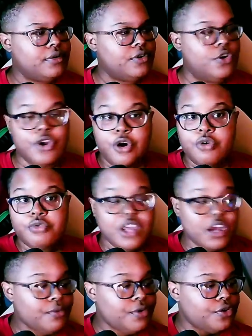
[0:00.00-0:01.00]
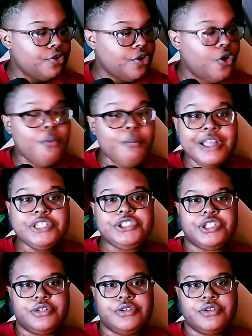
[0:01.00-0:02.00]
No, there were no
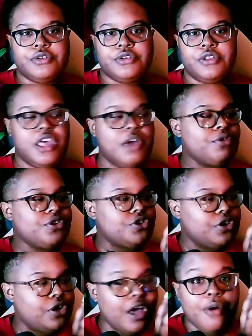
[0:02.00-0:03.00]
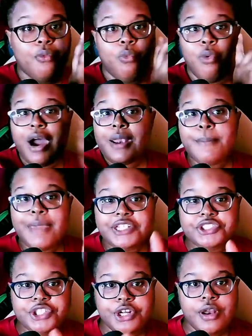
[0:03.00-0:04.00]
mention. There was not one
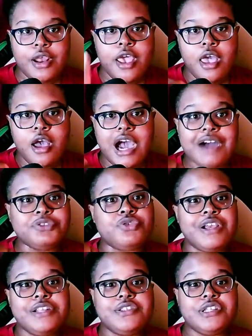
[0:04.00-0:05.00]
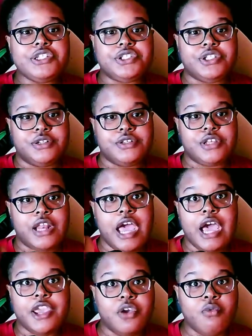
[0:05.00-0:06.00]
mention of transitions and
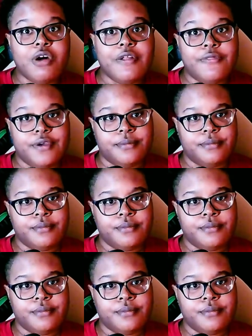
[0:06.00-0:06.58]
how you want them.